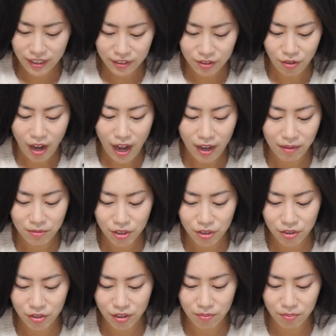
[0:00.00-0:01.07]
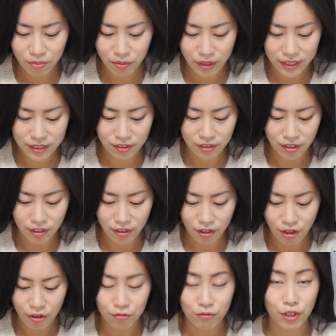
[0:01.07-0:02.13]
So I'm just going to press
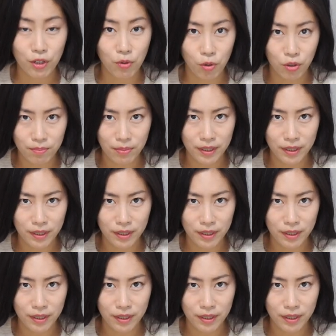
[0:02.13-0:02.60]
the record